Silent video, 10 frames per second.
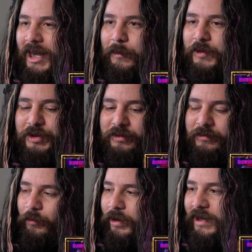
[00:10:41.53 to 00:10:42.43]
game and just
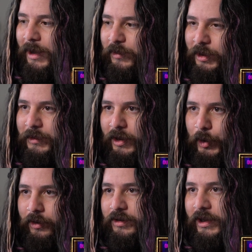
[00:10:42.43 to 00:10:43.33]
renamed something
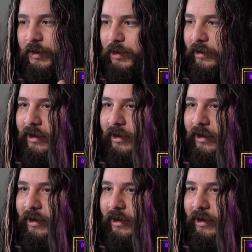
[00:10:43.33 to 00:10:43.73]
other than title screen